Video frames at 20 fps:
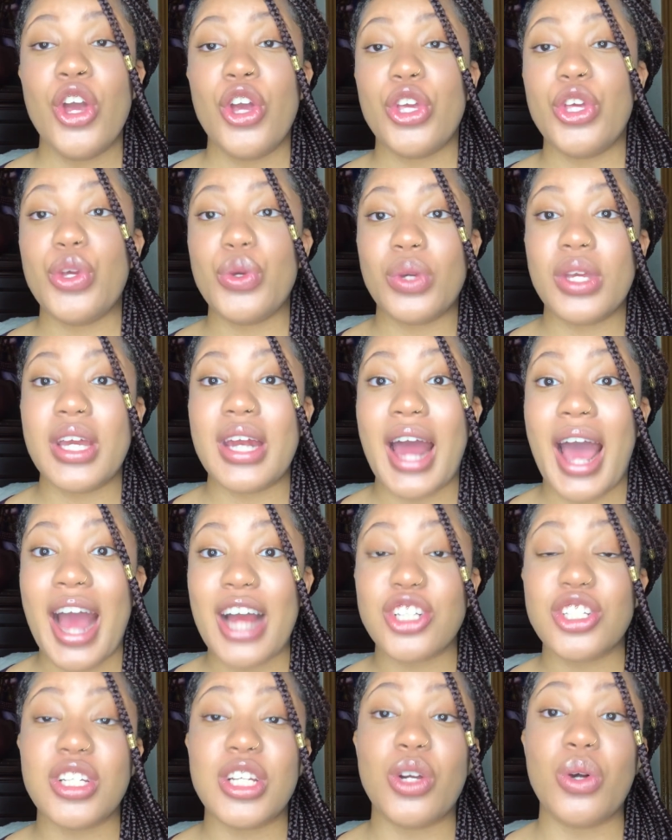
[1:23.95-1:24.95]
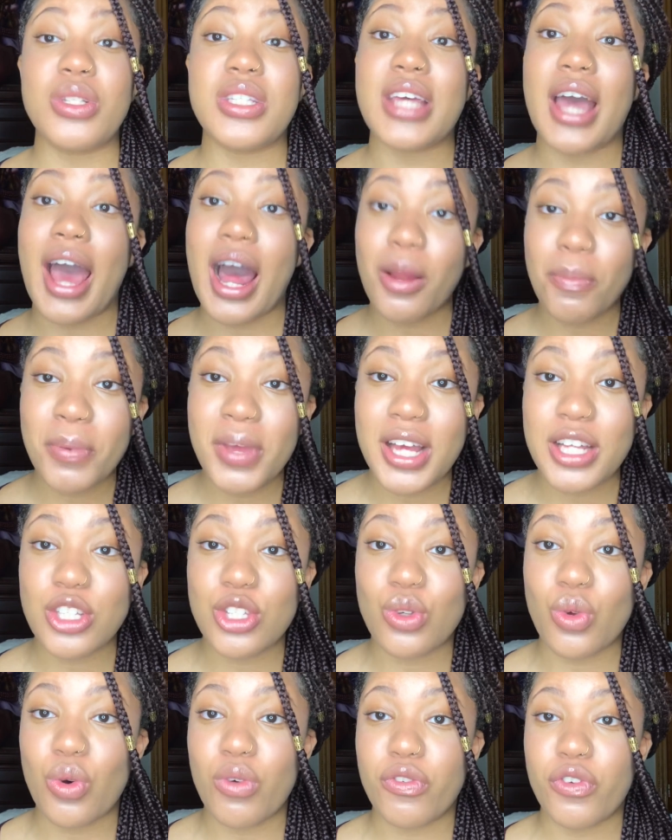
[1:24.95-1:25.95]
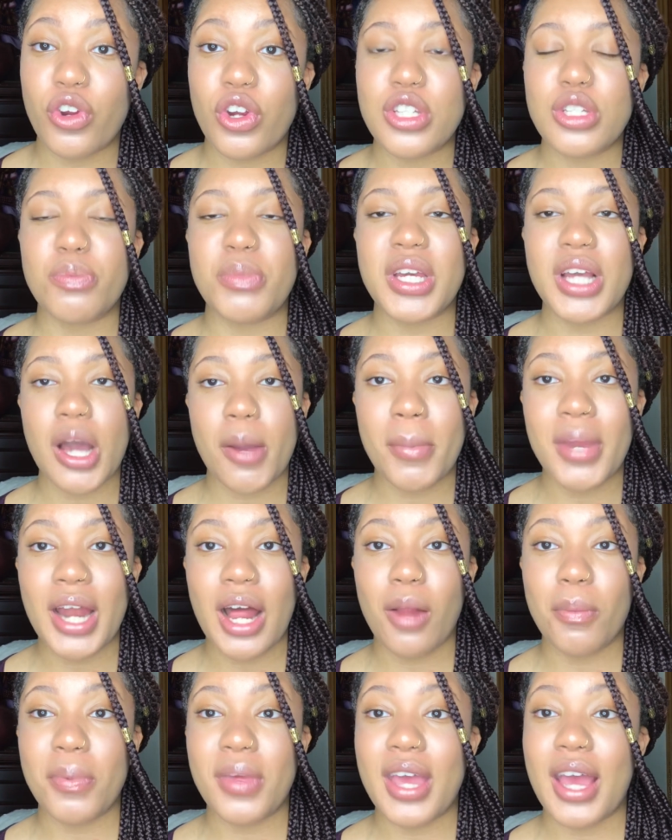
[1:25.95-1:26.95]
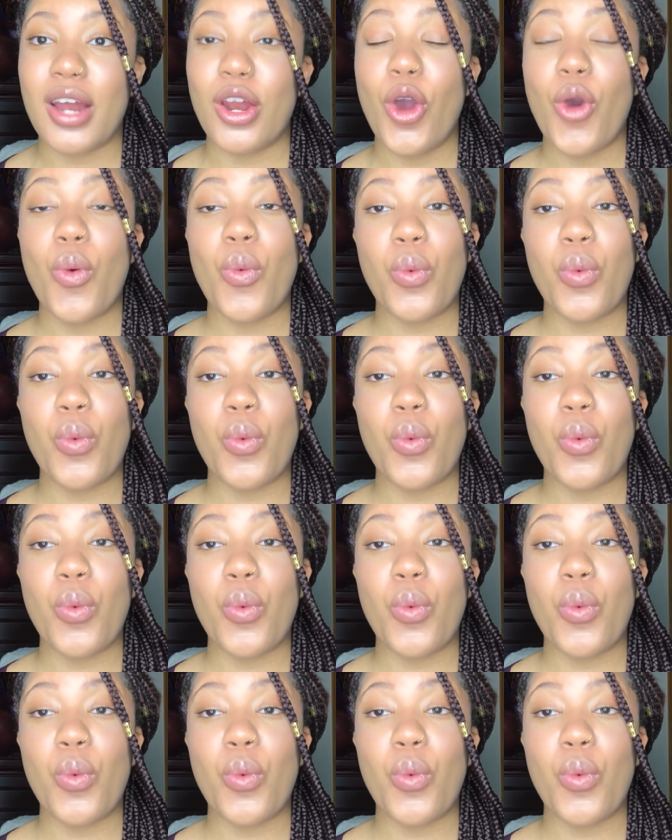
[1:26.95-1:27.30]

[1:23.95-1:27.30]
you can actually go to LPN school first, become an LPN,